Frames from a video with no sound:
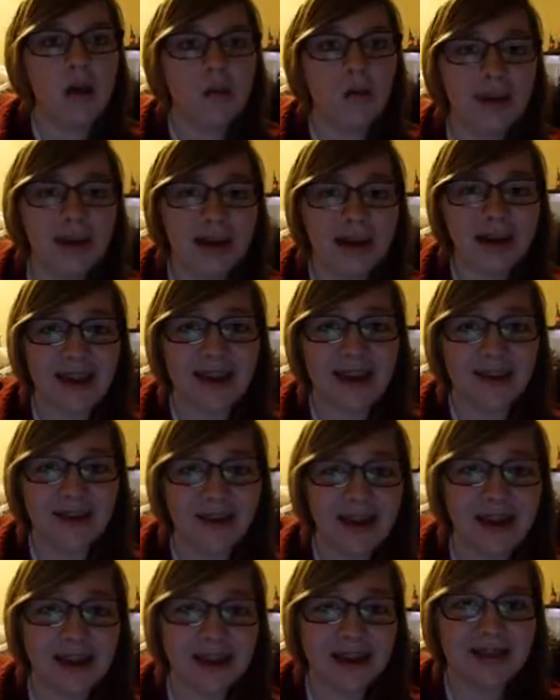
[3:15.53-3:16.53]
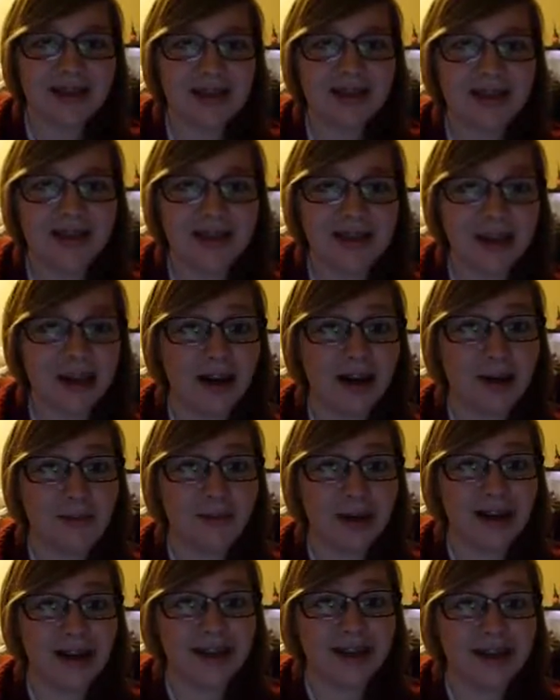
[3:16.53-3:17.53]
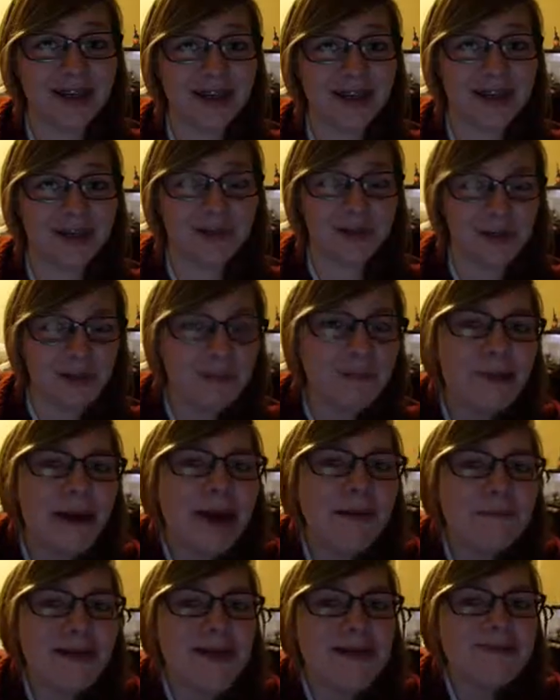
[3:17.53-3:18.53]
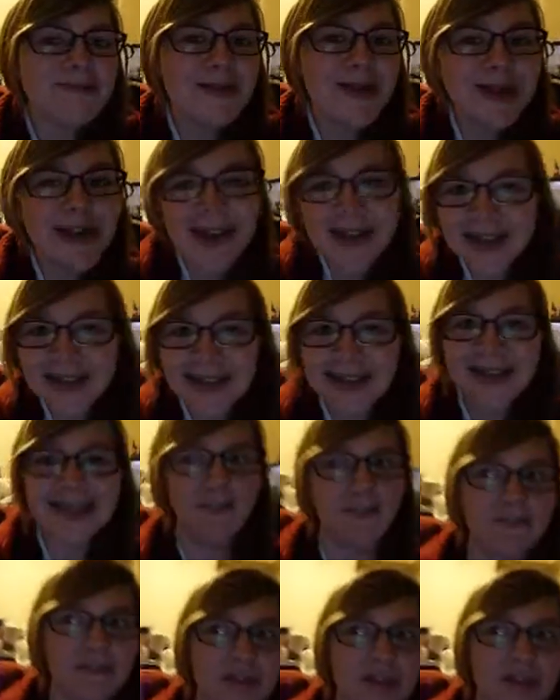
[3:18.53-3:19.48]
Right now it's Terry McGinnis from Batman Beyond.